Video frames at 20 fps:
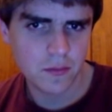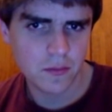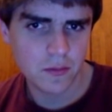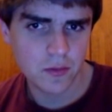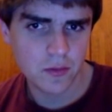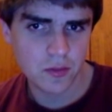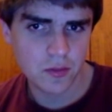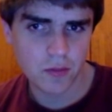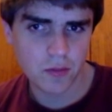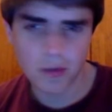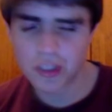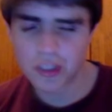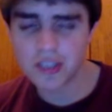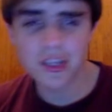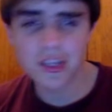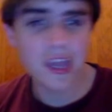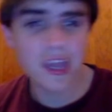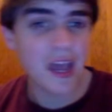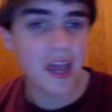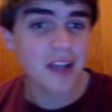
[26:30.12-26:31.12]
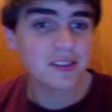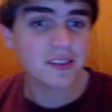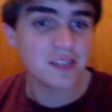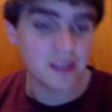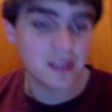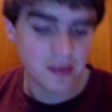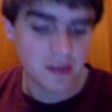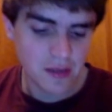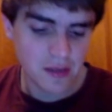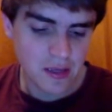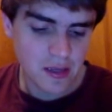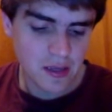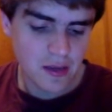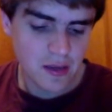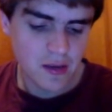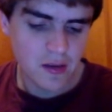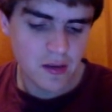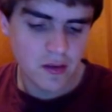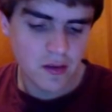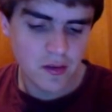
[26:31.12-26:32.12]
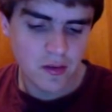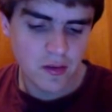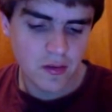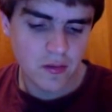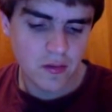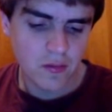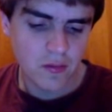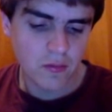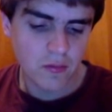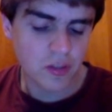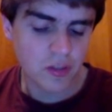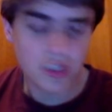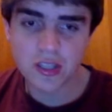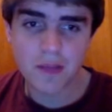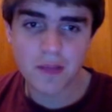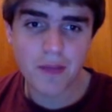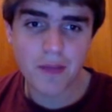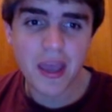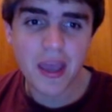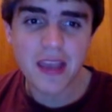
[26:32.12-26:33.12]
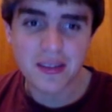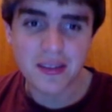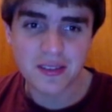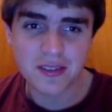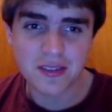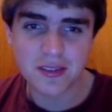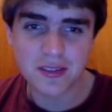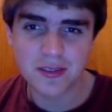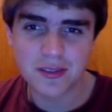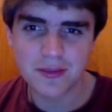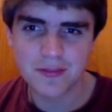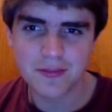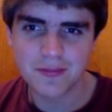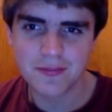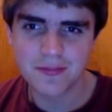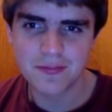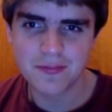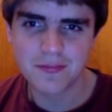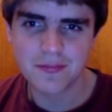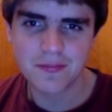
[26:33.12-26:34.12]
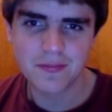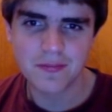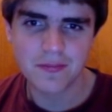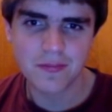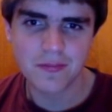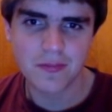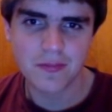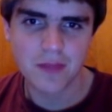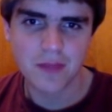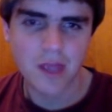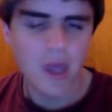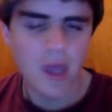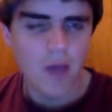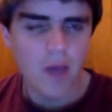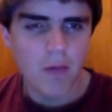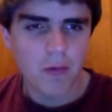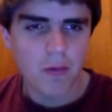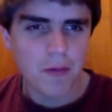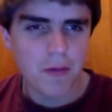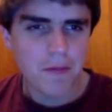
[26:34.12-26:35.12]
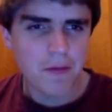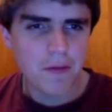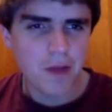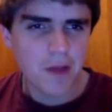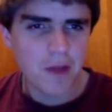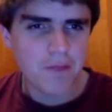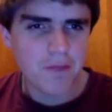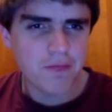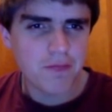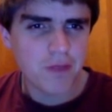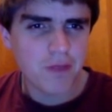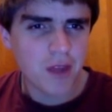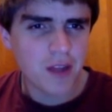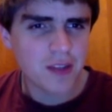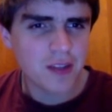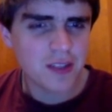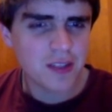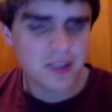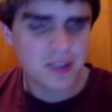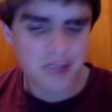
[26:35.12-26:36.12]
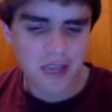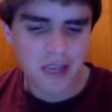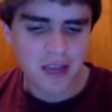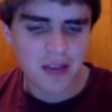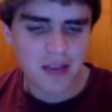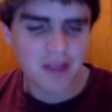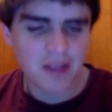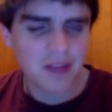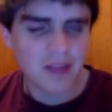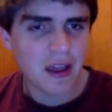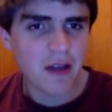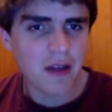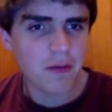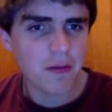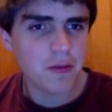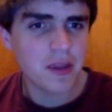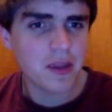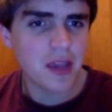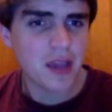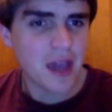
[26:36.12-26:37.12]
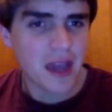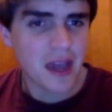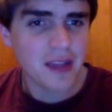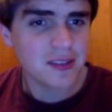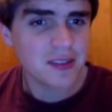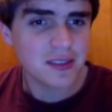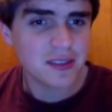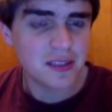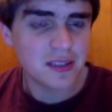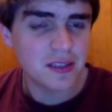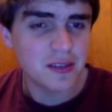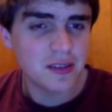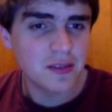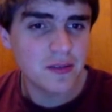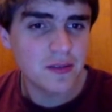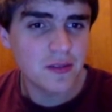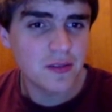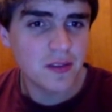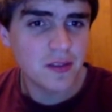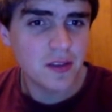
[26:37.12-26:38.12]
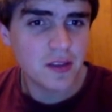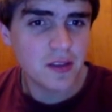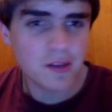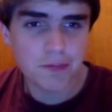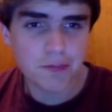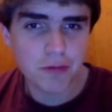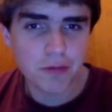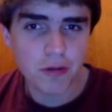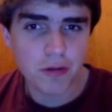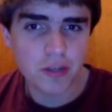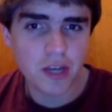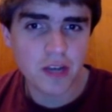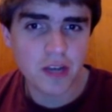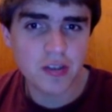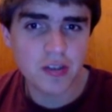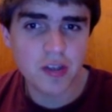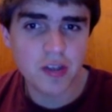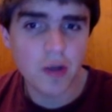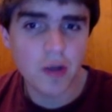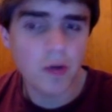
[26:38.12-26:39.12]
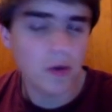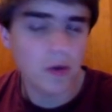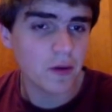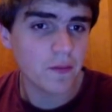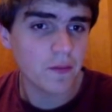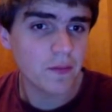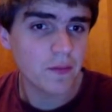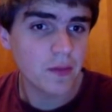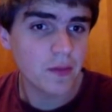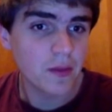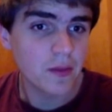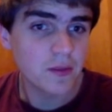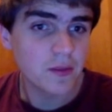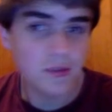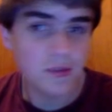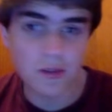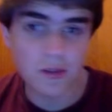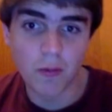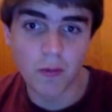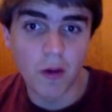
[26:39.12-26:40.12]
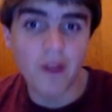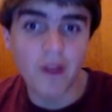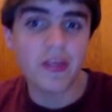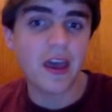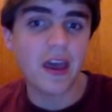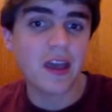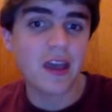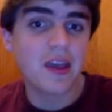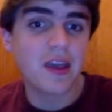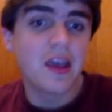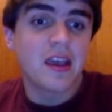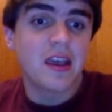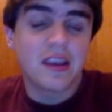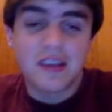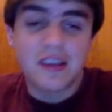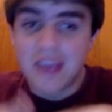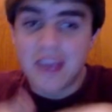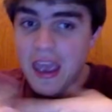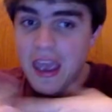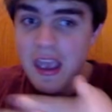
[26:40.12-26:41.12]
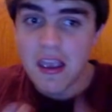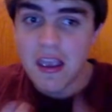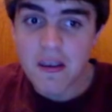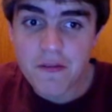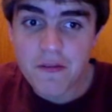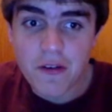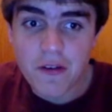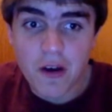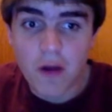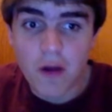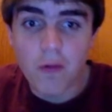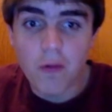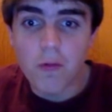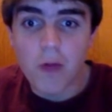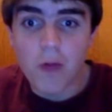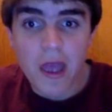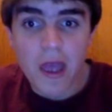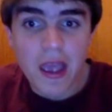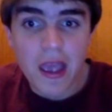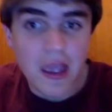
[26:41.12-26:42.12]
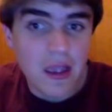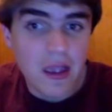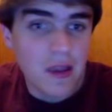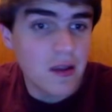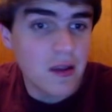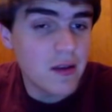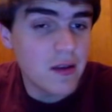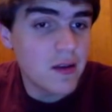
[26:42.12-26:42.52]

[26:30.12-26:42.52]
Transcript: So which is the acid? Which is the base? Well, remember, a Bronsted-Lowry acid is a proton donor. It's the one that gave away